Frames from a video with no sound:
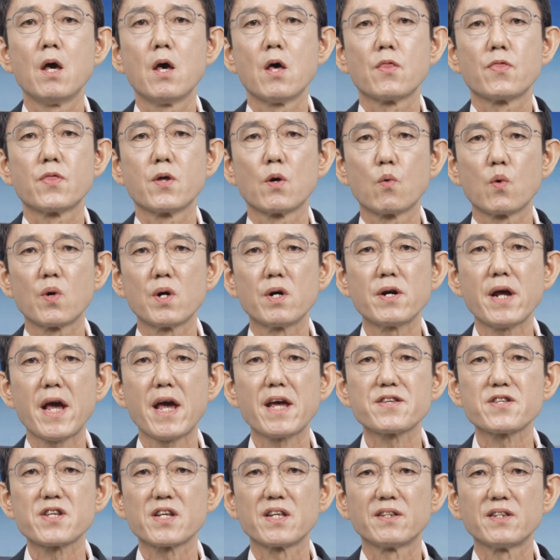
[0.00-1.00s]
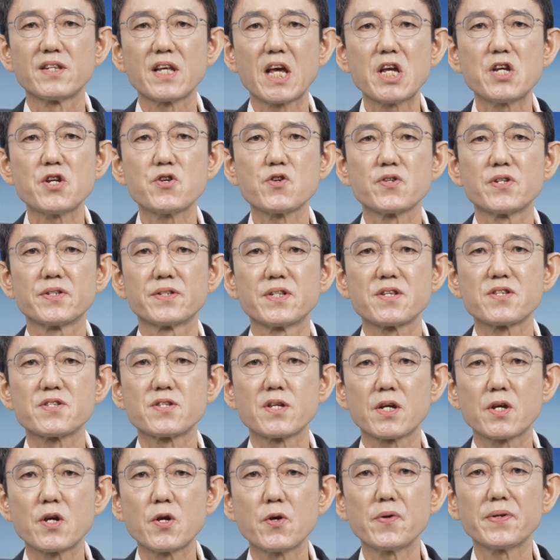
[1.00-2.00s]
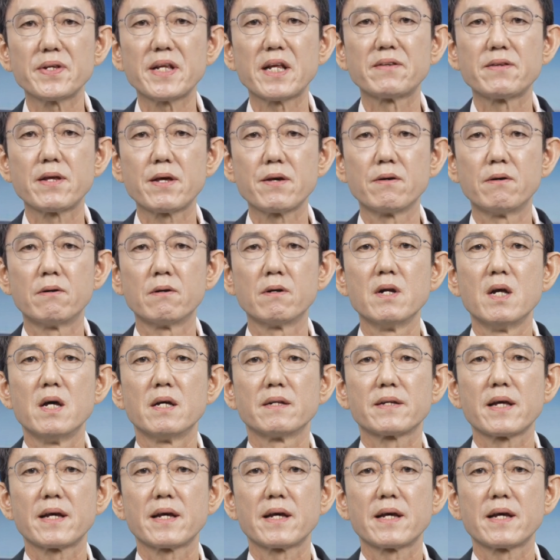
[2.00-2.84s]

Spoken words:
The world has endangered the security deal